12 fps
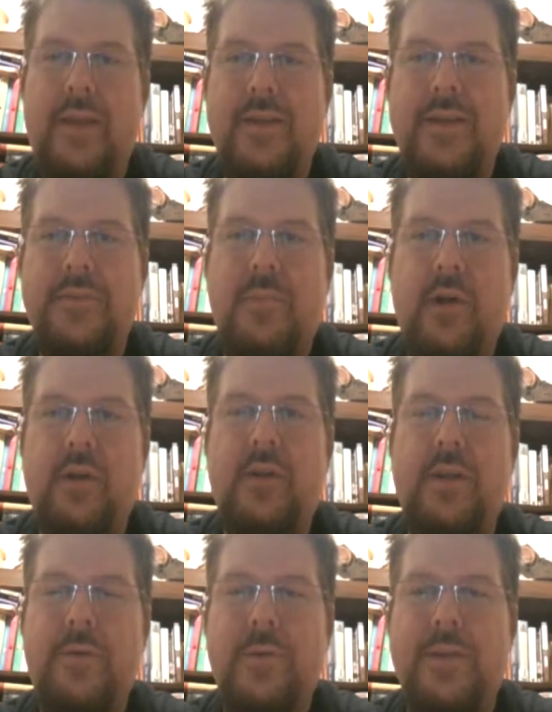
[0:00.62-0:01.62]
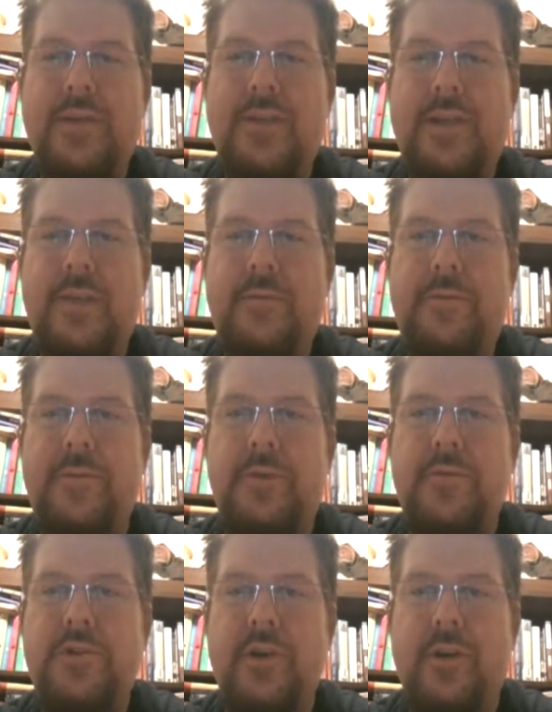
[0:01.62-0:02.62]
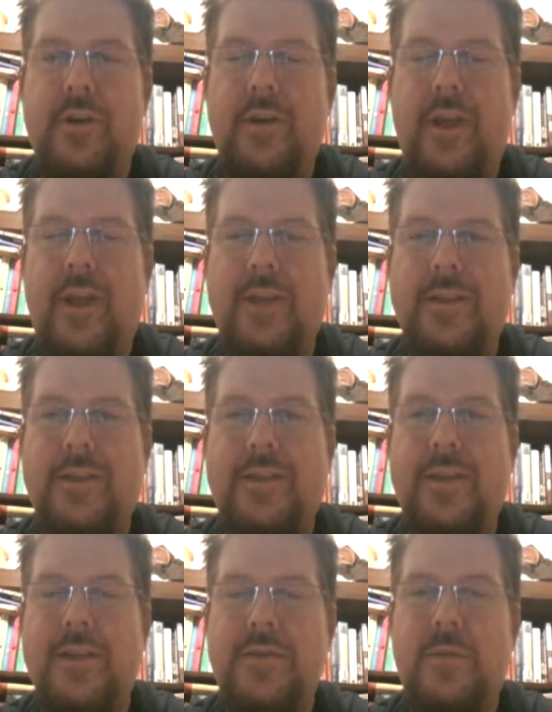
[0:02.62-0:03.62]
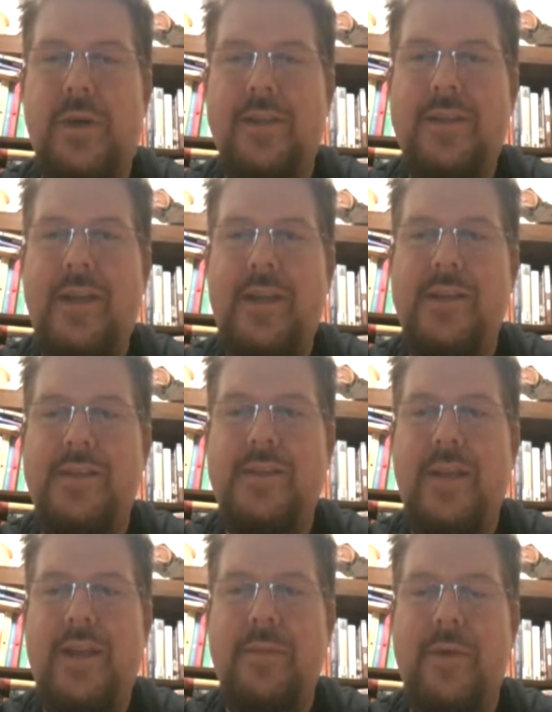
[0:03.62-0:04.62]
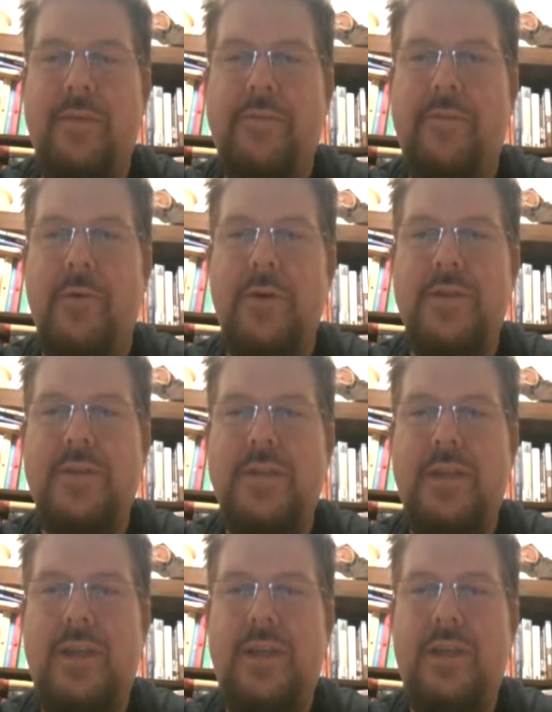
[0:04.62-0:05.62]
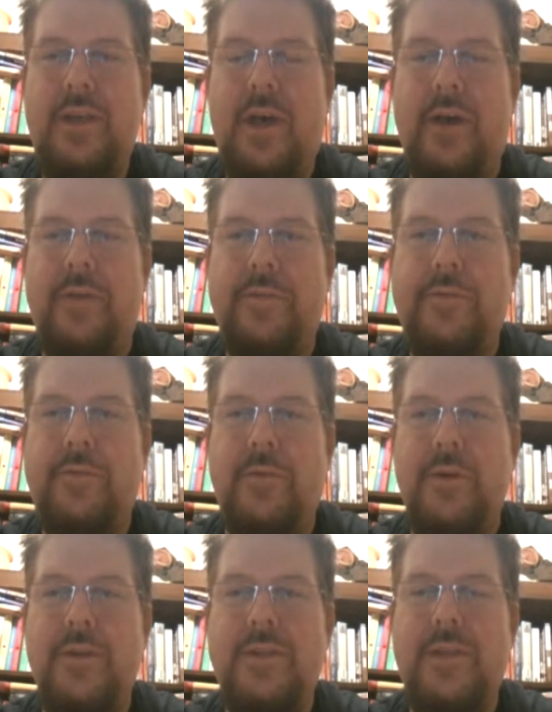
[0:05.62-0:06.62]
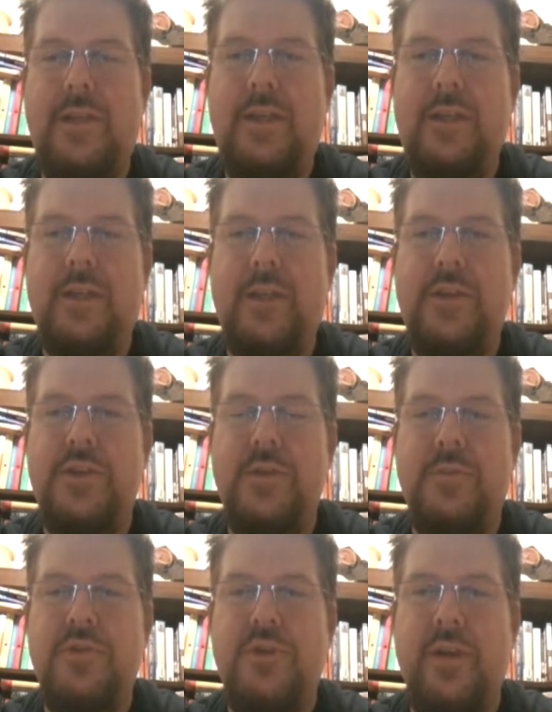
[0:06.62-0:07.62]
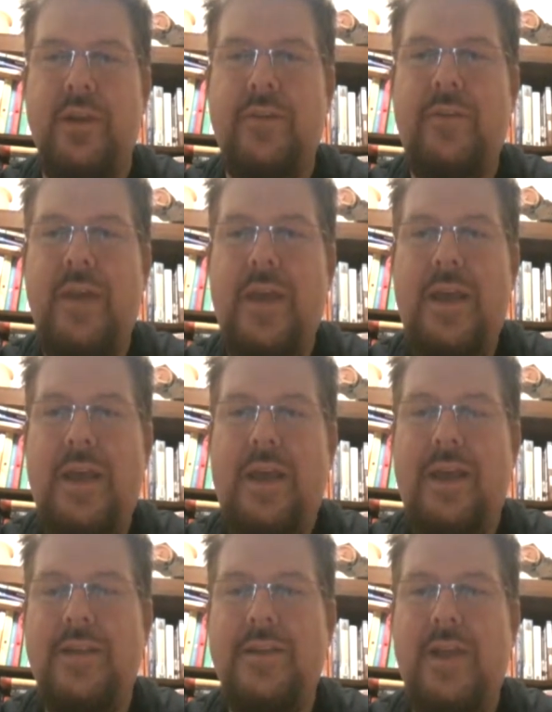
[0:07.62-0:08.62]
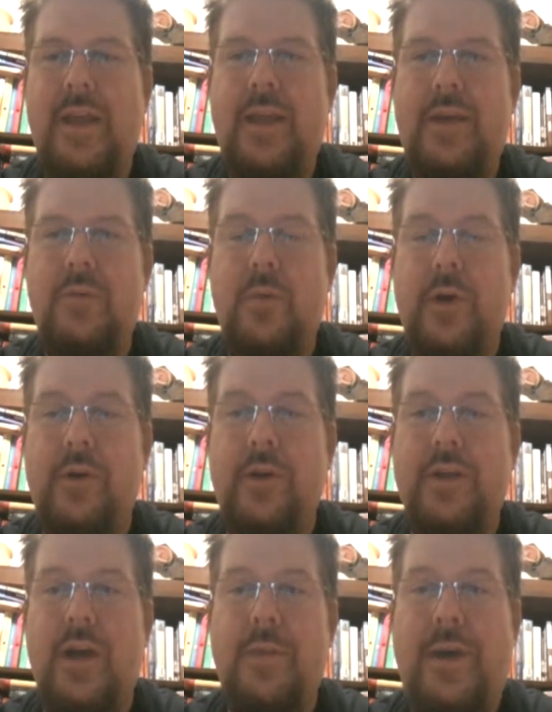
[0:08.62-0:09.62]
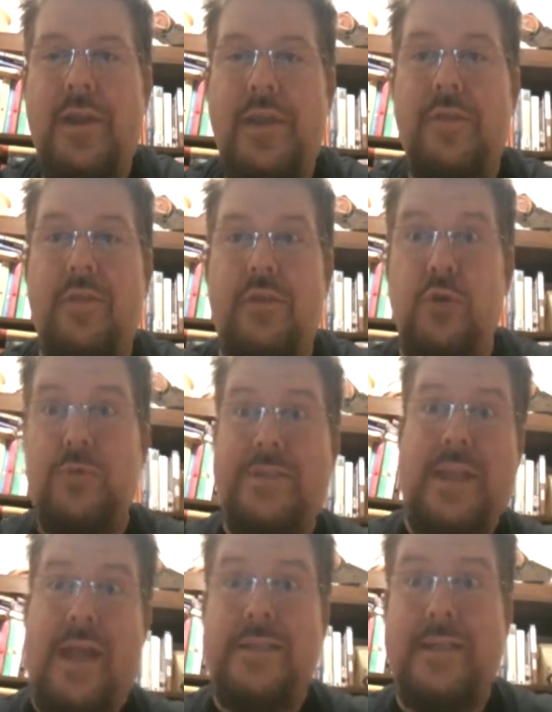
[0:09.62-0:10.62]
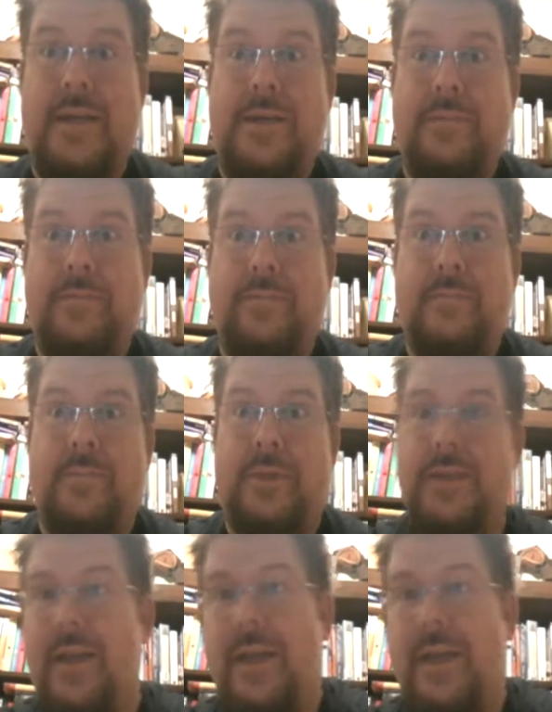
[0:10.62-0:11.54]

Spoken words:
This is Mark Lee with Team Future, and guess what? Today is day number 14 of 14 leadership traits. And today we're going to talk about enthusiasm.